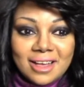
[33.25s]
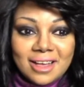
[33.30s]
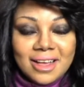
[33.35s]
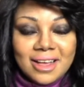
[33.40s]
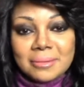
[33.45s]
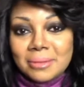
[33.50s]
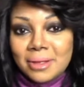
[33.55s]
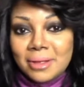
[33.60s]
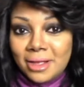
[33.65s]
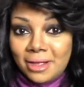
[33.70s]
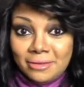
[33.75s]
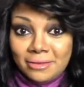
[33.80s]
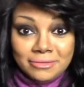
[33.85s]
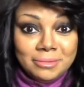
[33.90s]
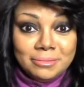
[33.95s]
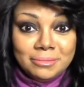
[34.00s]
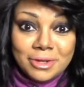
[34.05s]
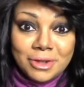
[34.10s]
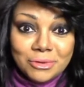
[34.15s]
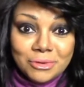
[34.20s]
and
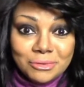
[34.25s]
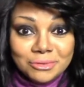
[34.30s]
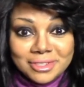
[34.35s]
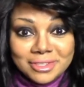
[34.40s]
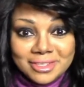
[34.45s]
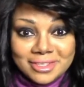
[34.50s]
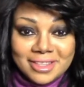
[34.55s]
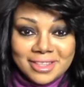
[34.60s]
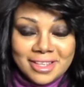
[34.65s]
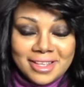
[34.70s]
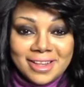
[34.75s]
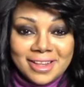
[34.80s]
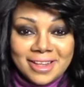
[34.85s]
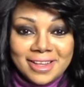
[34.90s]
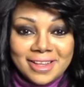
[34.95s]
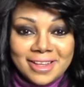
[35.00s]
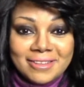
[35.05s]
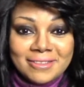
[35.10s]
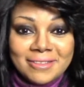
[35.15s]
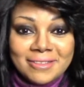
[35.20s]
I'm just going to fill you
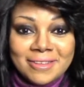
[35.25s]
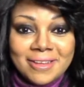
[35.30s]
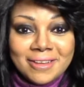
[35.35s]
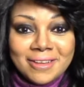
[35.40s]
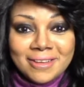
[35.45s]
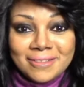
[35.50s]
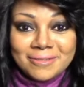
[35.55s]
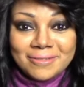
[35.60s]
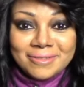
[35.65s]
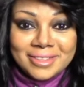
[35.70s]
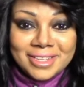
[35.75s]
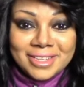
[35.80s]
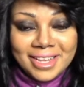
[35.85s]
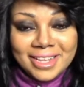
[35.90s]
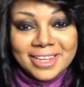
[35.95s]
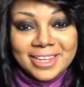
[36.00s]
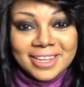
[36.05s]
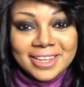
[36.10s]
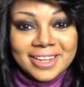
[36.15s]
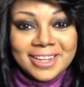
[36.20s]
guys on all of
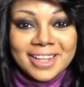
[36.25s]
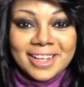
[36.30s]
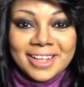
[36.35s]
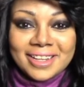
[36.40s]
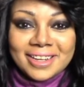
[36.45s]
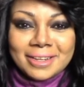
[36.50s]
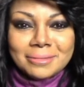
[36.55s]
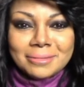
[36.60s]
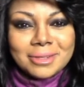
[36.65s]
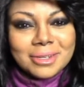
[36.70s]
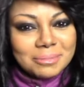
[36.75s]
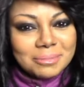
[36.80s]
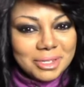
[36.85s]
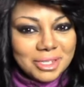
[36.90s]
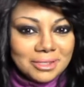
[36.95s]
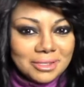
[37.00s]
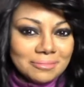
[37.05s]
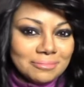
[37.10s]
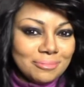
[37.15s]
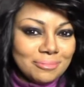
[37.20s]
the stuff that
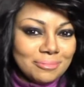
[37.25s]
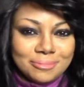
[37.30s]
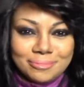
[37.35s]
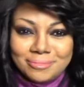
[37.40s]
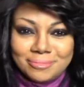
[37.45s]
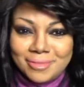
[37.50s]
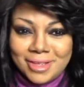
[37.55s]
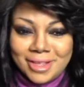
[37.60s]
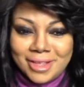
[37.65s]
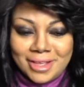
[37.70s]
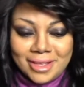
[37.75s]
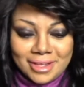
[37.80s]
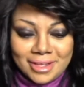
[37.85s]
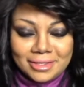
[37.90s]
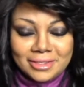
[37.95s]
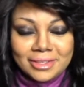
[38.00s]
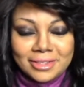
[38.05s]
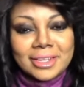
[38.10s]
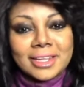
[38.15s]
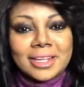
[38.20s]
has been
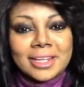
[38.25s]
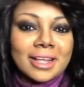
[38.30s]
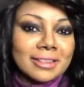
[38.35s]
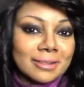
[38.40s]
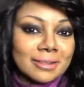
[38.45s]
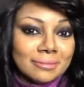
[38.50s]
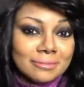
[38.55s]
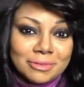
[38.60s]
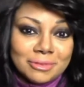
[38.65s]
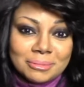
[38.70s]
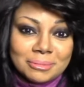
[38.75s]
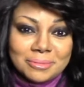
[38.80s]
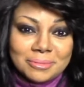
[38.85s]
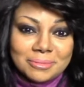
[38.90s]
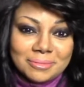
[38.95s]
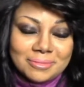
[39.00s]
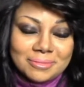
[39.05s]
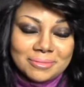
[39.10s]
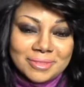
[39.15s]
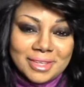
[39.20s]
happening
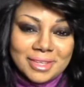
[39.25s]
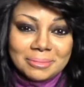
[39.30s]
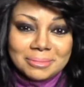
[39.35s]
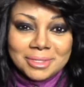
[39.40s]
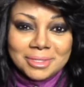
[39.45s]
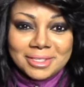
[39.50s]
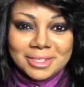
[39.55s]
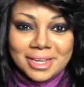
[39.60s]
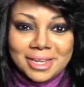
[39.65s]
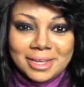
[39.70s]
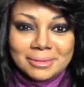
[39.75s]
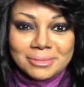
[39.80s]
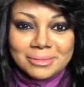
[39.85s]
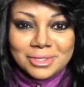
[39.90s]
since July.